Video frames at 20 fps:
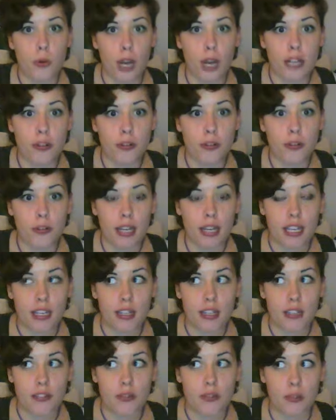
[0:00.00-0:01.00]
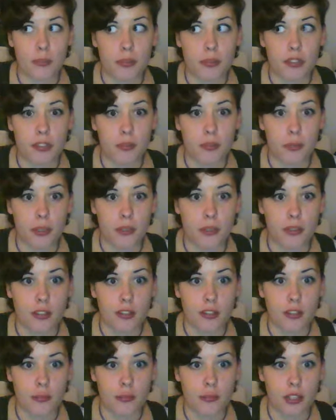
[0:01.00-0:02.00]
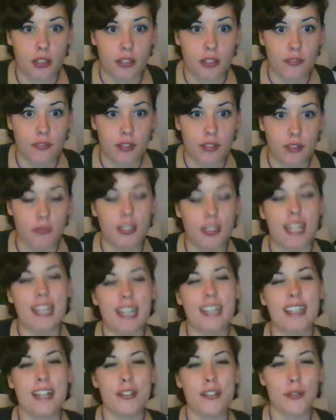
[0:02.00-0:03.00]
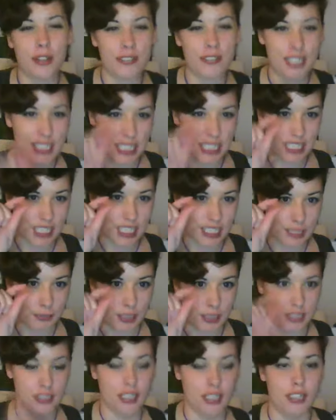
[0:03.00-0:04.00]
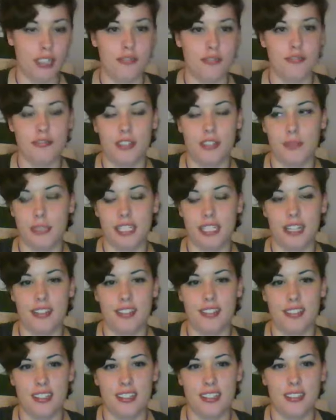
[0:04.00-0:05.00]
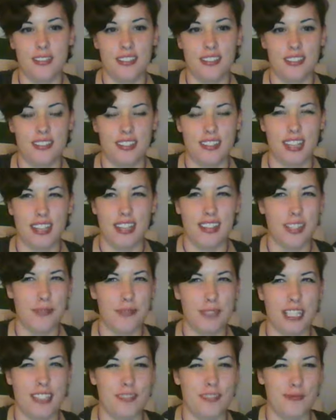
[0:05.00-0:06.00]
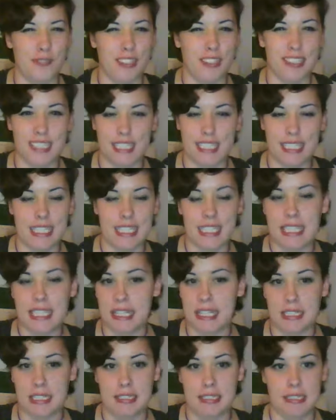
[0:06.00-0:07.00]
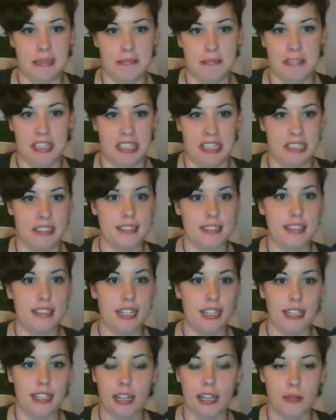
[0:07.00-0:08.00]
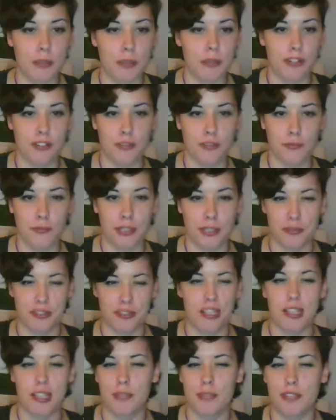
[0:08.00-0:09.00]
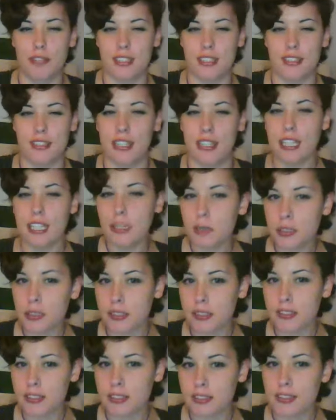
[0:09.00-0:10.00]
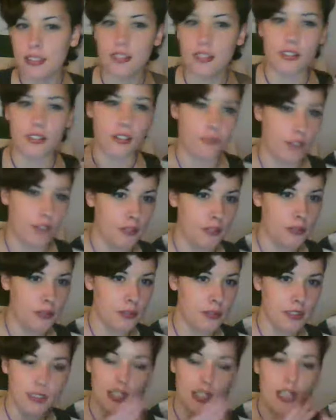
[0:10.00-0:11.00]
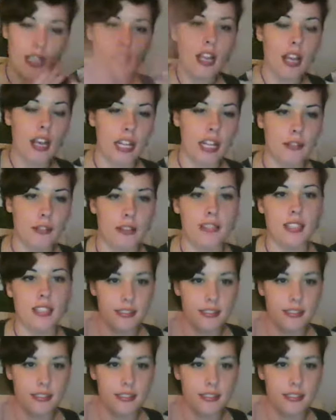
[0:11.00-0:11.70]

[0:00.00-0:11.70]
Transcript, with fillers: I don't know why I get so upset about this, I'm not even, well, I do have the teeniest bit of Native on my dad's side, I think I'm like 1/16th or 1/32nd, I can't remember when he was telling me if he said he was 1/16th or if I was 1/16th, anyways,